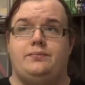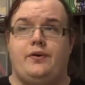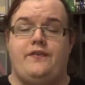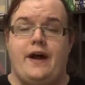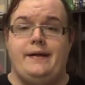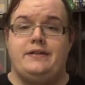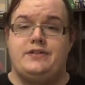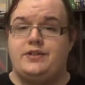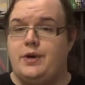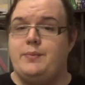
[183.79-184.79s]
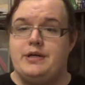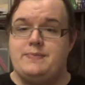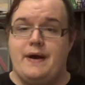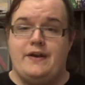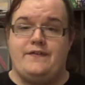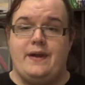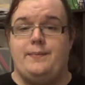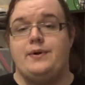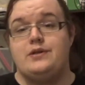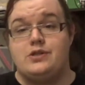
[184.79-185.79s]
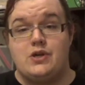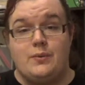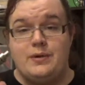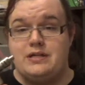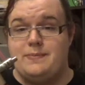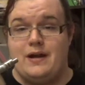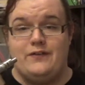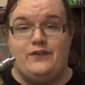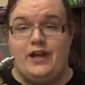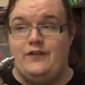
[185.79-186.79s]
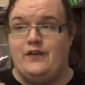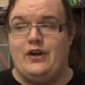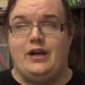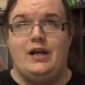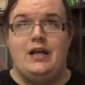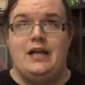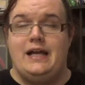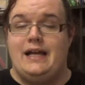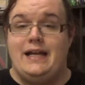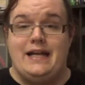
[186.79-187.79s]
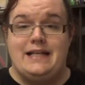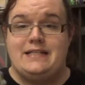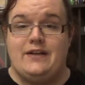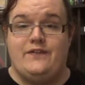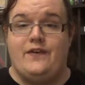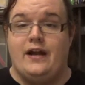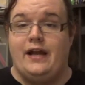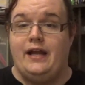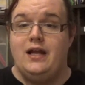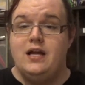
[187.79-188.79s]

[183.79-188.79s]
provide so much better vapor and so much better flavor, it isn't funny.